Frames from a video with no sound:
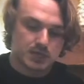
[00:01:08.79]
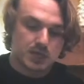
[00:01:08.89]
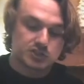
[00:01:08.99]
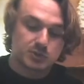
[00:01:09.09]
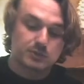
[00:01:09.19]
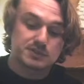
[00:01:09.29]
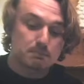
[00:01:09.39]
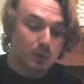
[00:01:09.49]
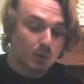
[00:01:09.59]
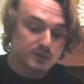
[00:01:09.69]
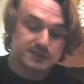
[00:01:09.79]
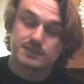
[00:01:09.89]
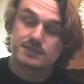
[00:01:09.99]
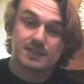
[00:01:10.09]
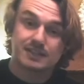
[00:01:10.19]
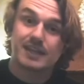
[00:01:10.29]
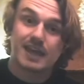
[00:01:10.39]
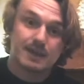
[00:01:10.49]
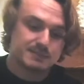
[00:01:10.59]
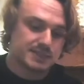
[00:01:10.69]
so it was important that they
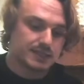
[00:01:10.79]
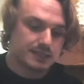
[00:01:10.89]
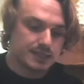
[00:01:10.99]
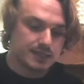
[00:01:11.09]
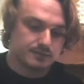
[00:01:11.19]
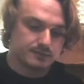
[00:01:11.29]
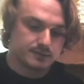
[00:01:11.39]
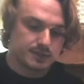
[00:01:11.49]
kept it clean,